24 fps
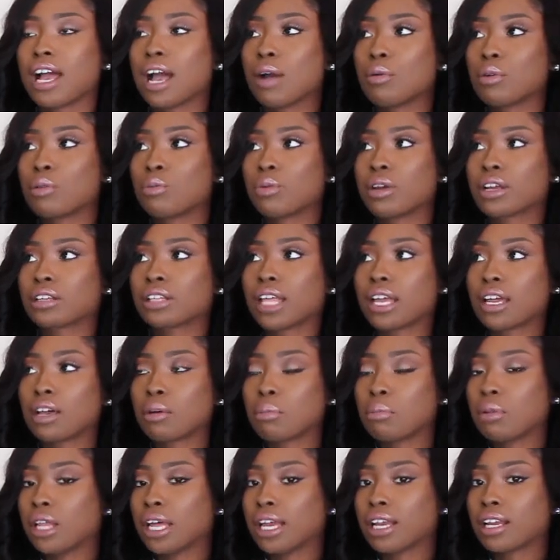I would wear like
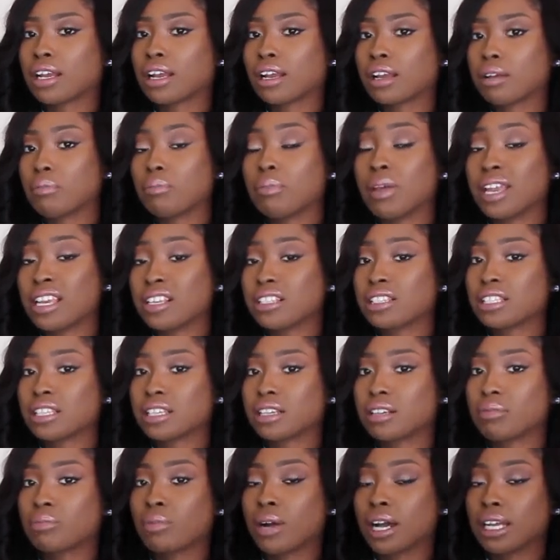a black
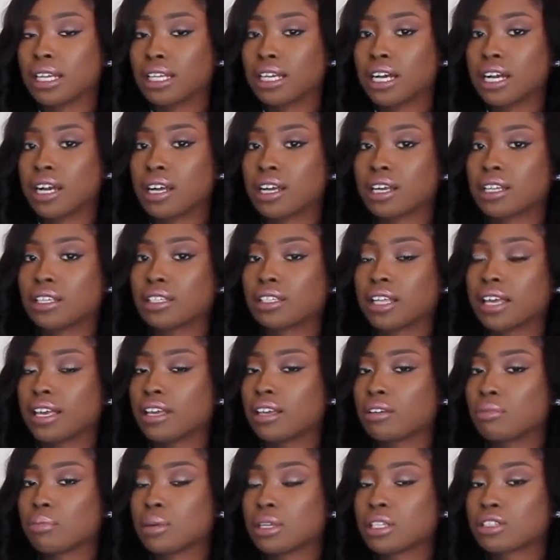basic bodycon
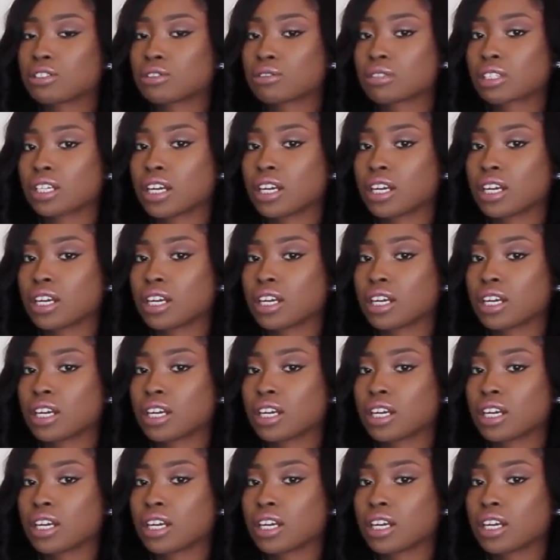like pencil